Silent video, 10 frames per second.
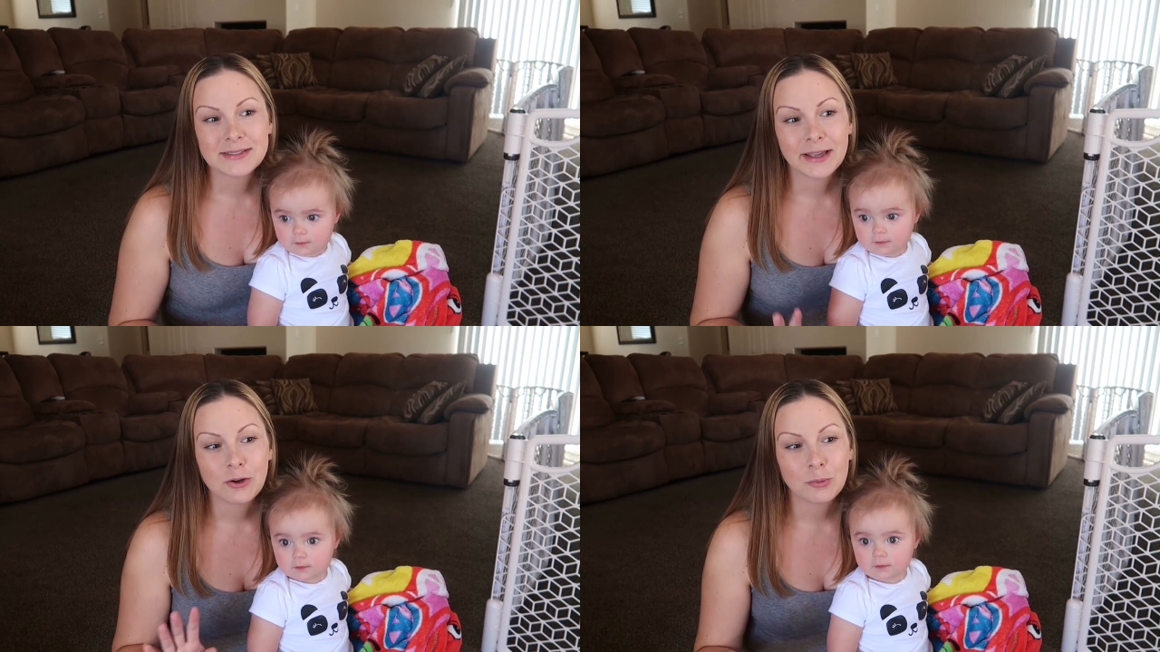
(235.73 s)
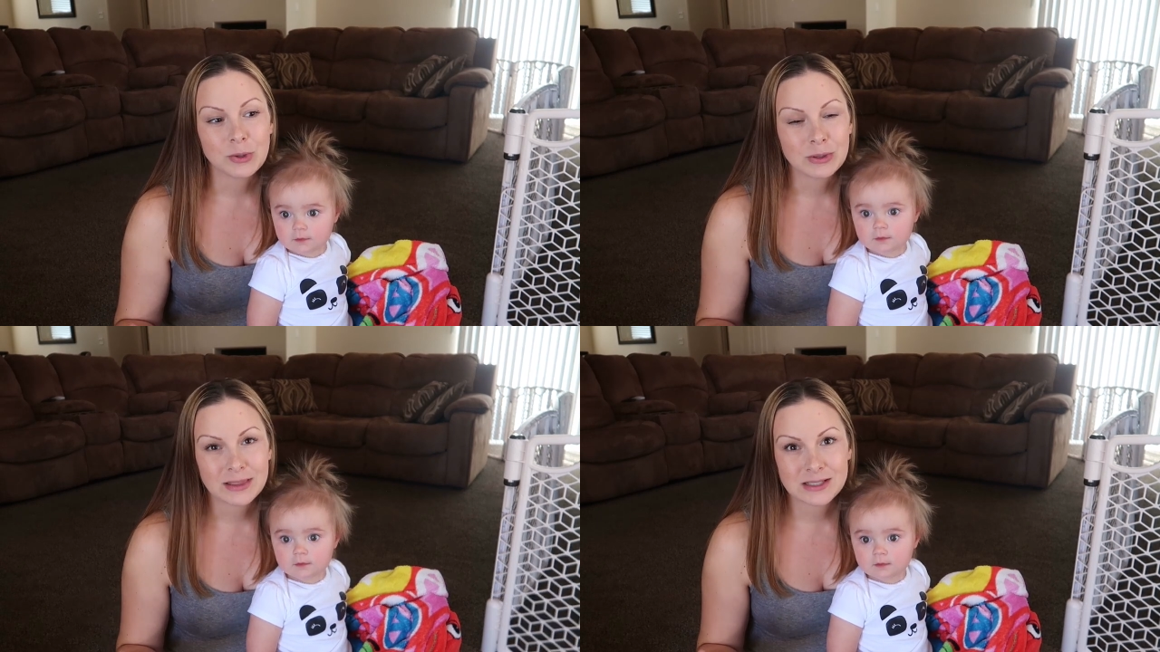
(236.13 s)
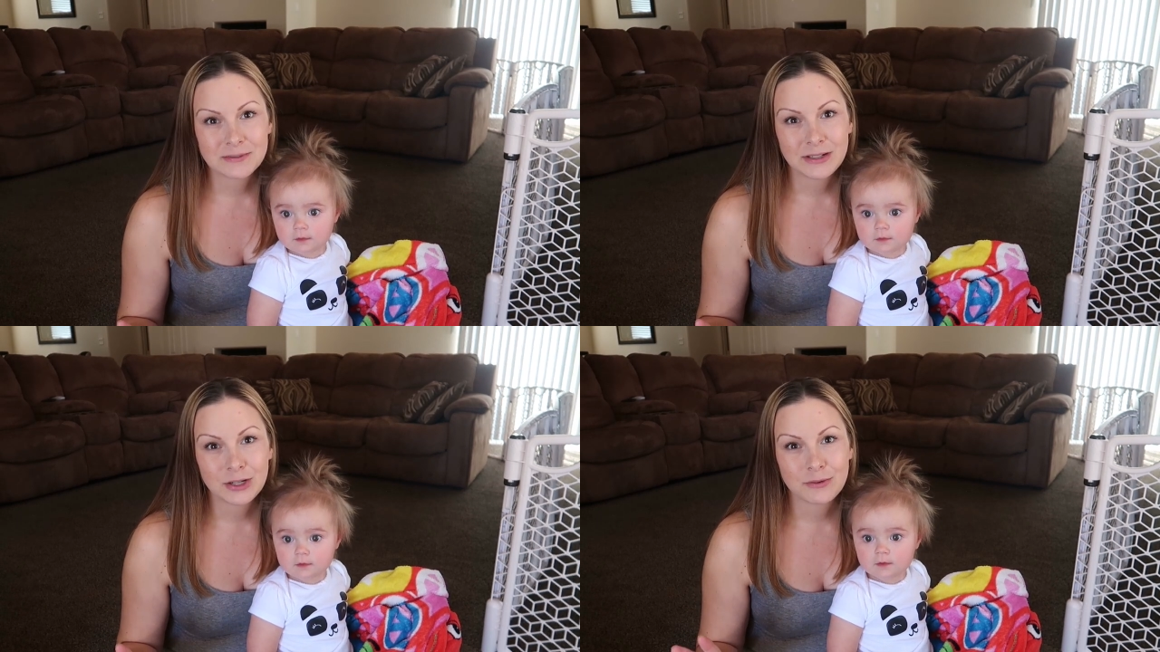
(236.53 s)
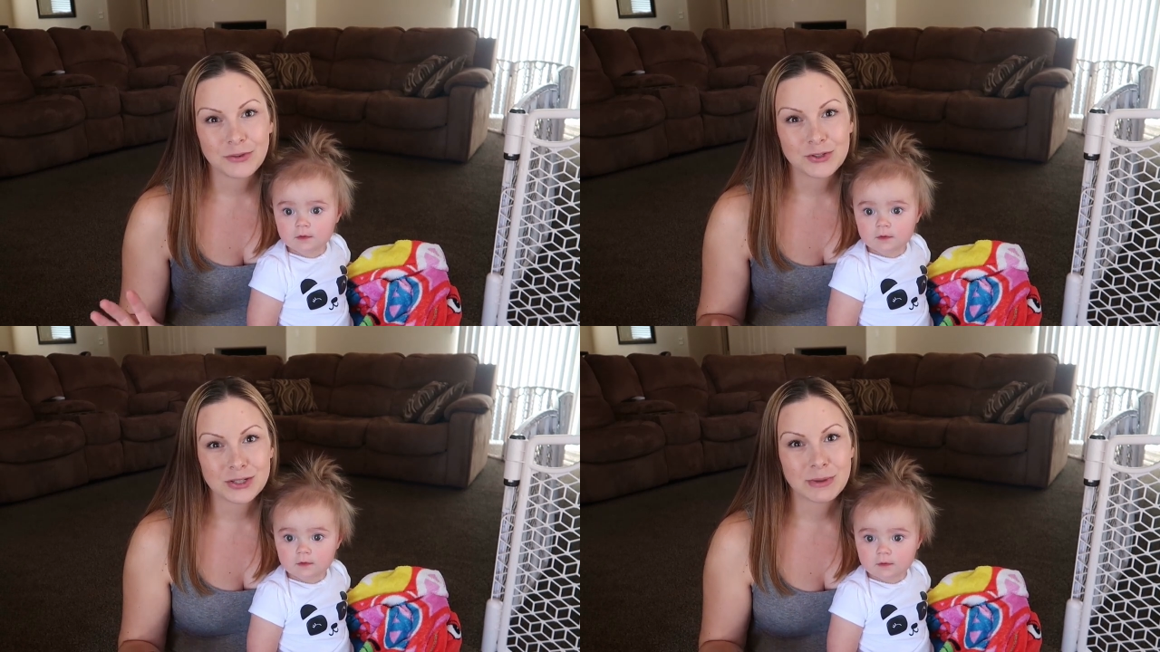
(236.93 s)
Speaker 1: I hope you liked this video. If
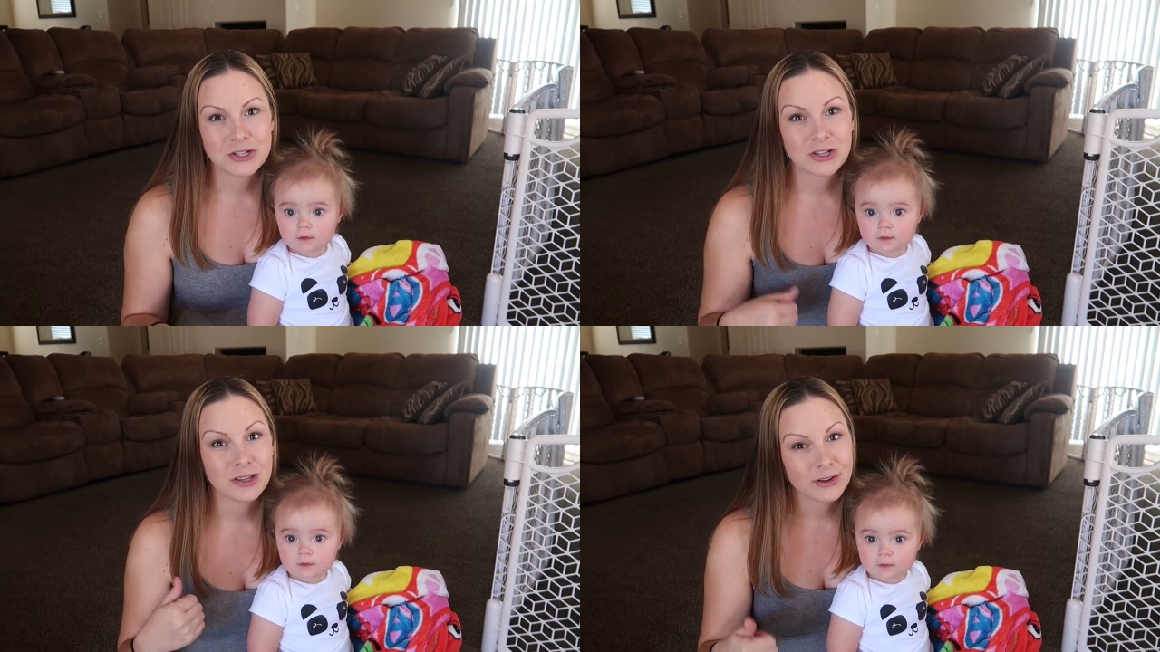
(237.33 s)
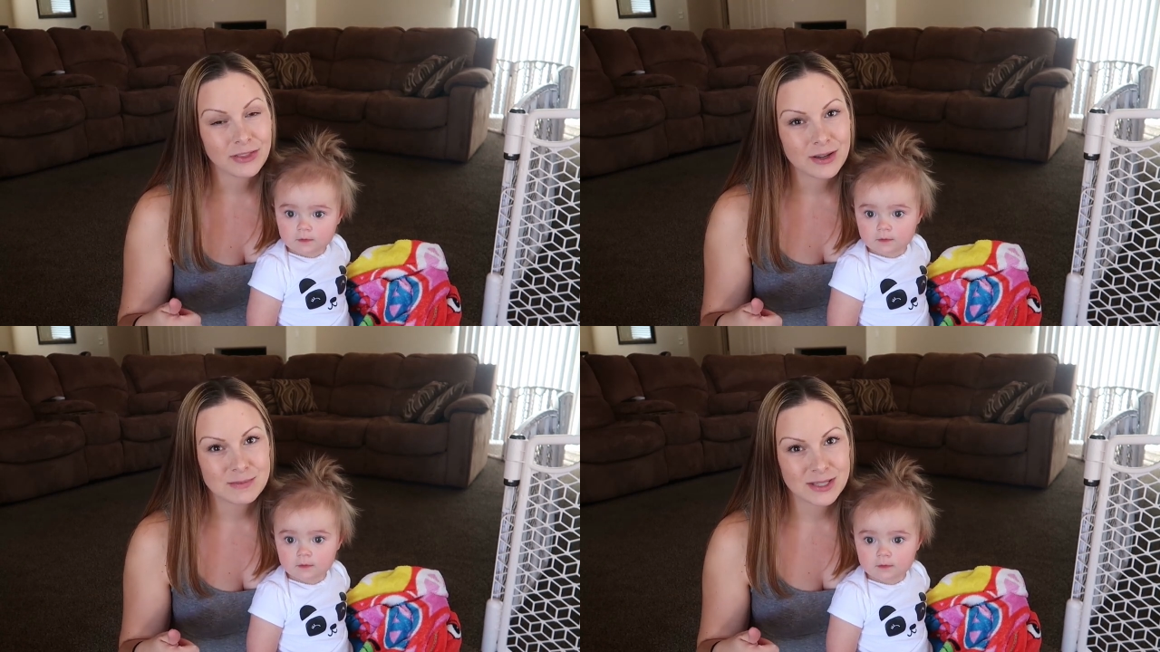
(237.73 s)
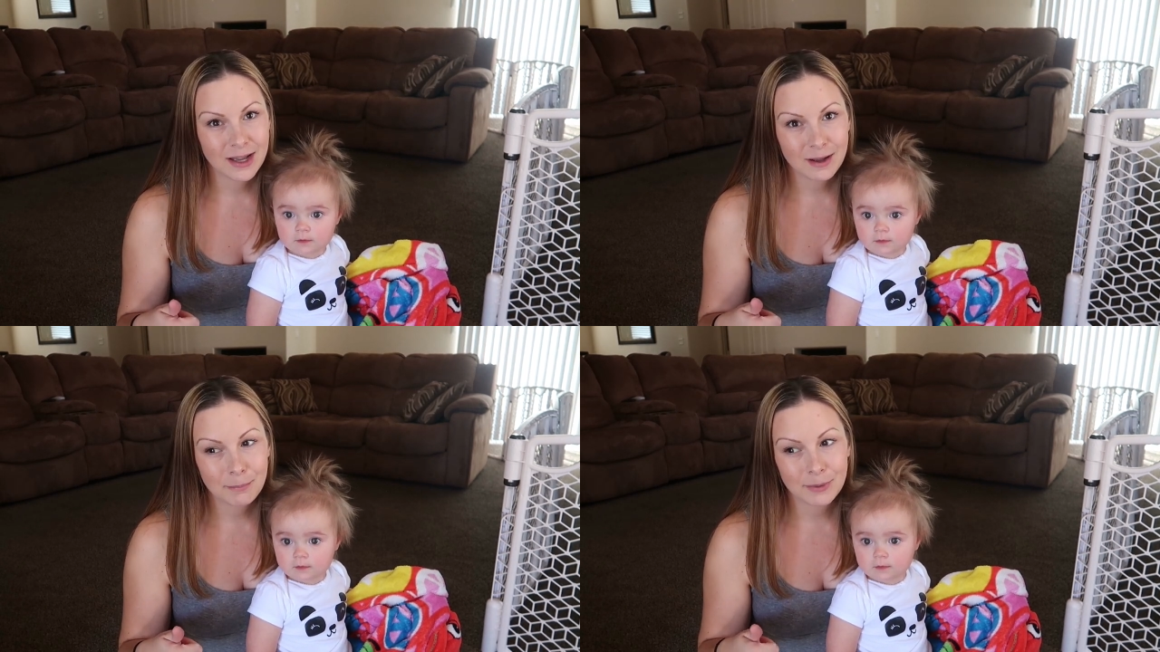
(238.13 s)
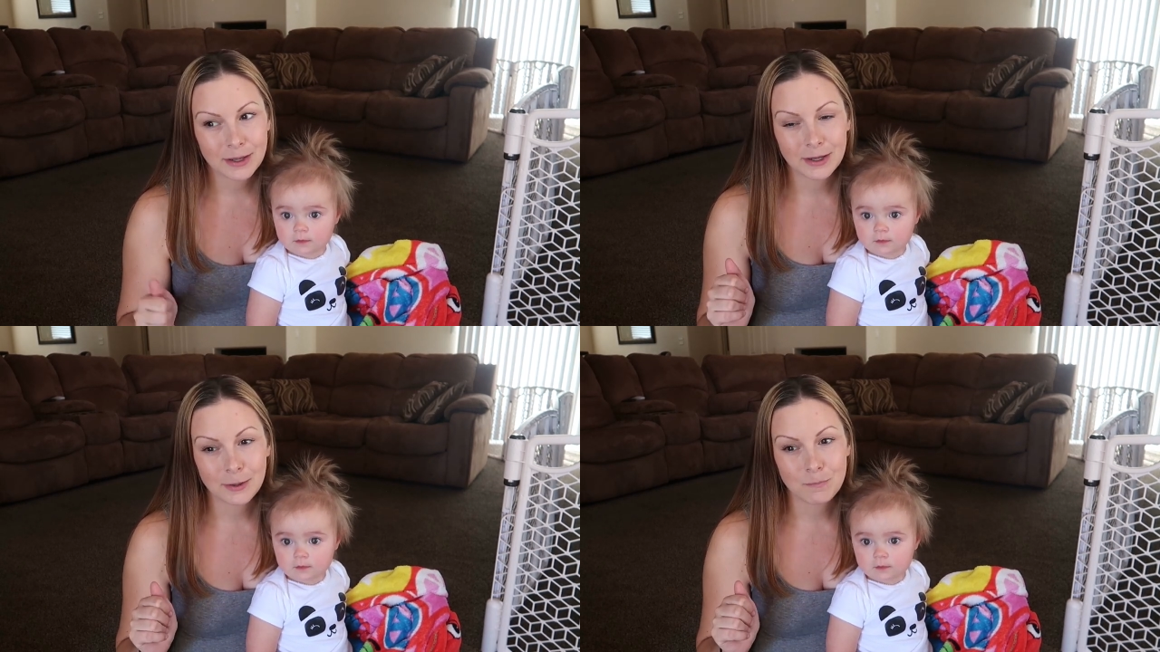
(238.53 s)
you did, make sure to give it a thumbs up.
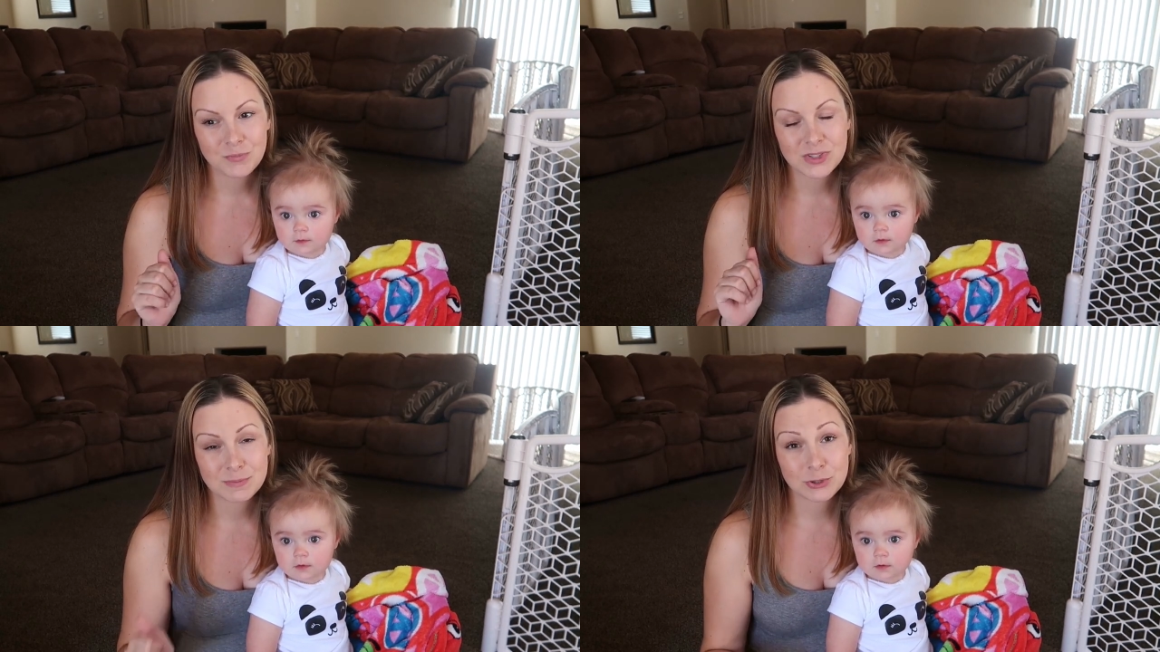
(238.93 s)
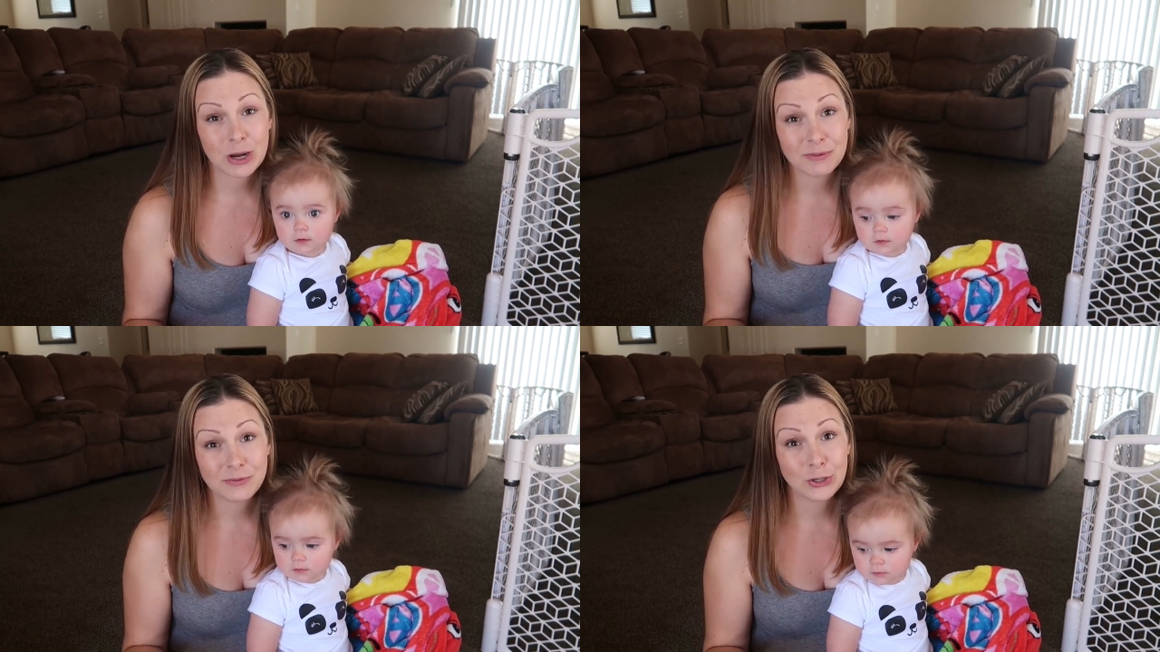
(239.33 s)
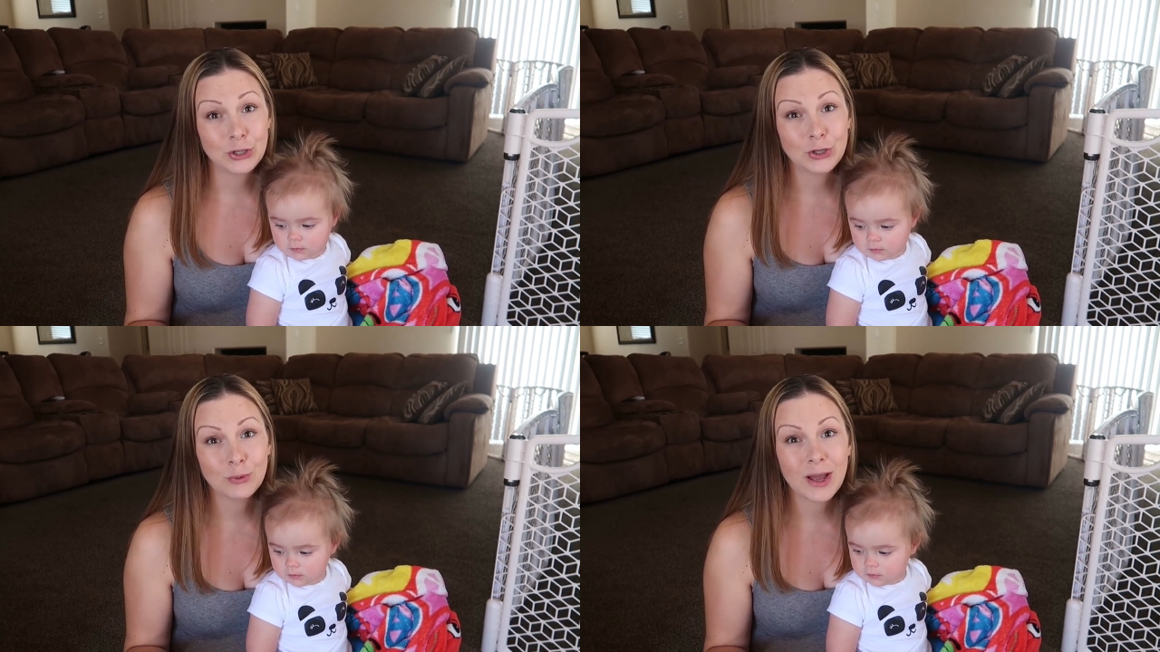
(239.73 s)
Um, subscribe if you're new,